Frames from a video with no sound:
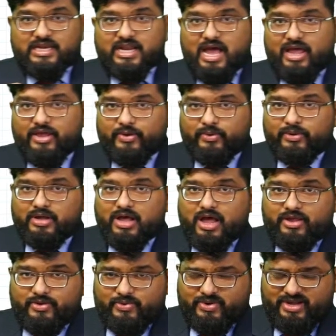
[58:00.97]
and
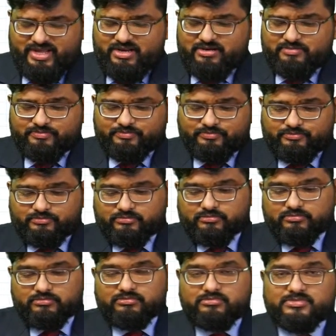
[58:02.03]
IOL
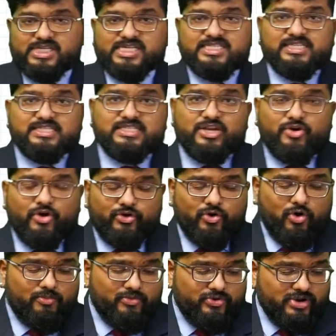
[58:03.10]
is a steroid
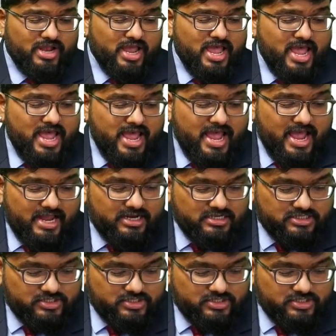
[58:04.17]
hormone, and the